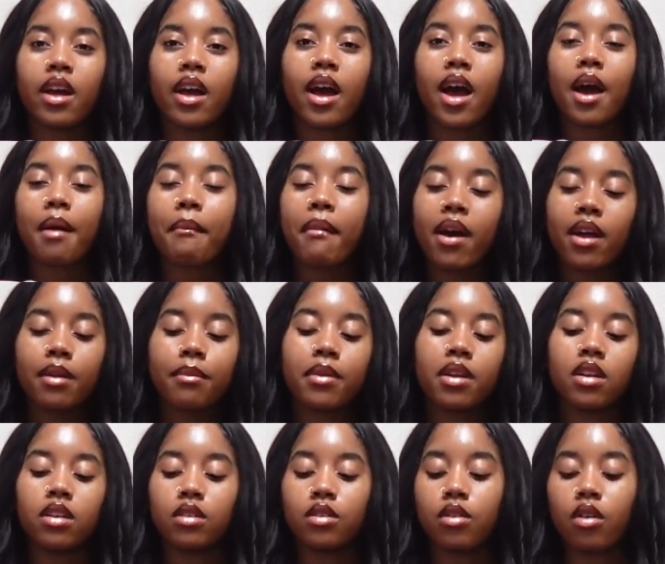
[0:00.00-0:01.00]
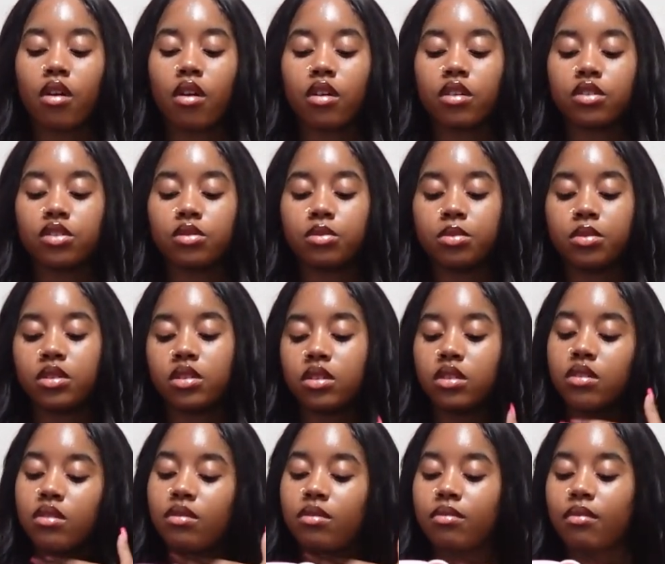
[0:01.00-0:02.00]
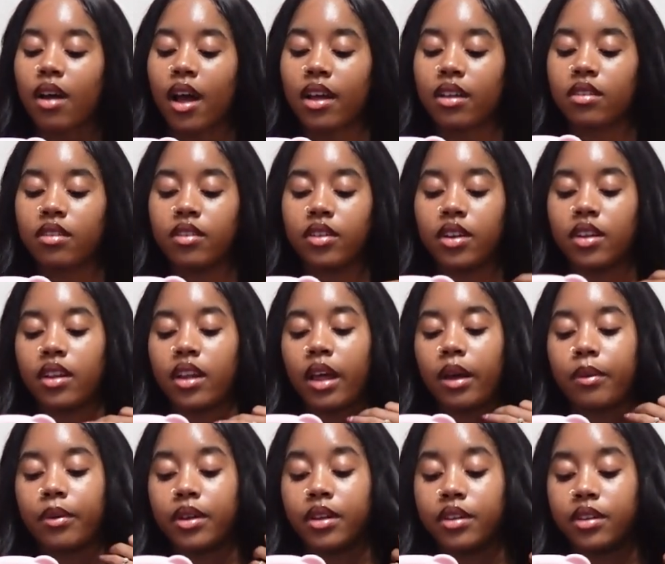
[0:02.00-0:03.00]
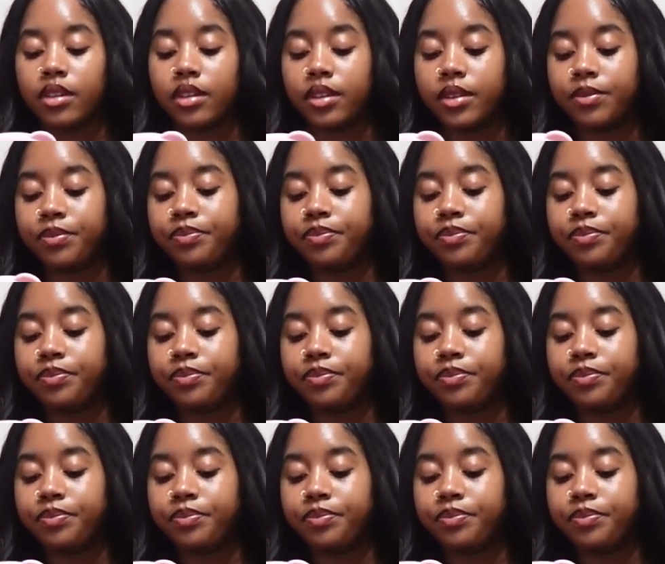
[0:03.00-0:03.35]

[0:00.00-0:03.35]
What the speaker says: I might have been a little harsh, but I still didn't like what he did.